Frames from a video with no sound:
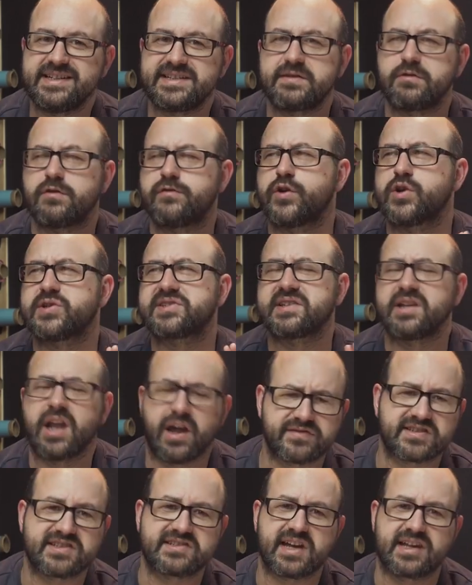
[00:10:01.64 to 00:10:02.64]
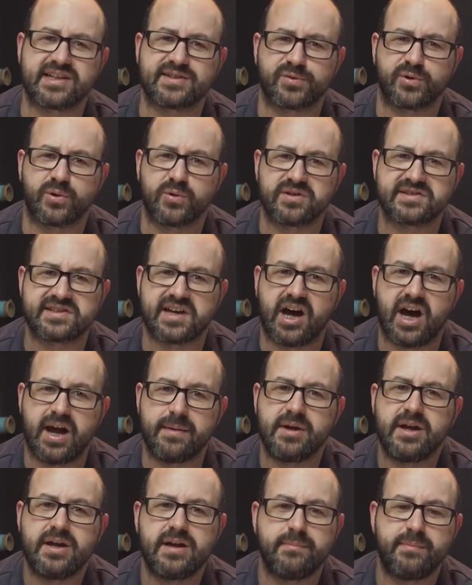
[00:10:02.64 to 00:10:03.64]
easy, reviewers love to say this one all the
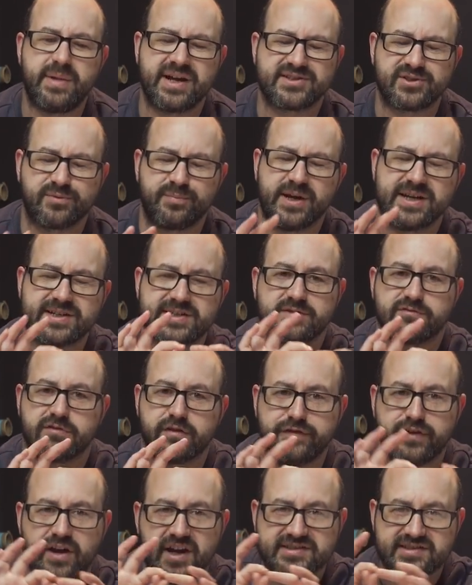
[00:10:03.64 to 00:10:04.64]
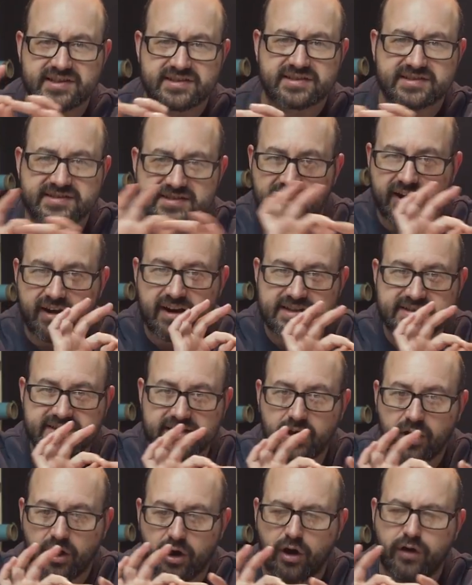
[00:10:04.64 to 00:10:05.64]
time. Pixel pitch refers to the size
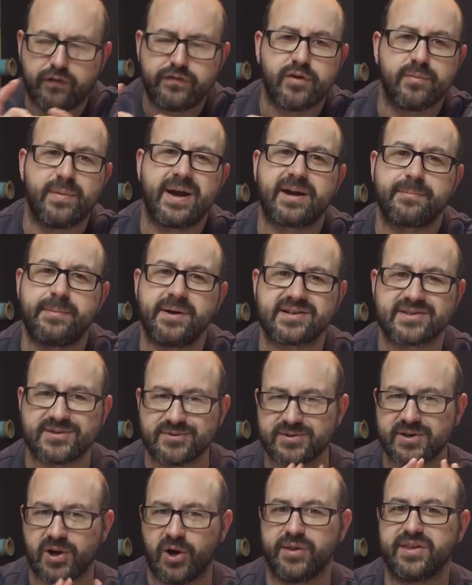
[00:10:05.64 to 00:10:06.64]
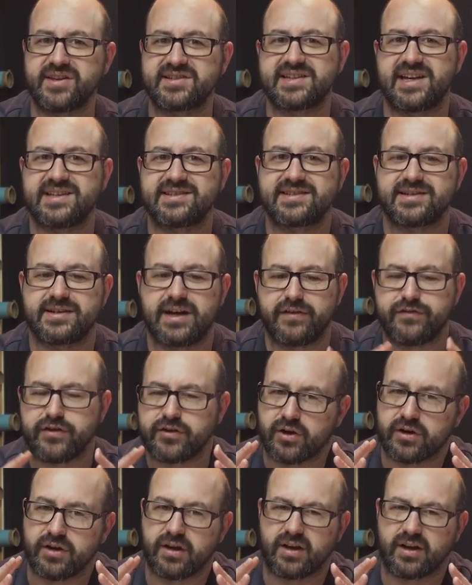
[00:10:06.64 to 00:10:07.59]
of your megapixels on the sensor. Now, if you've got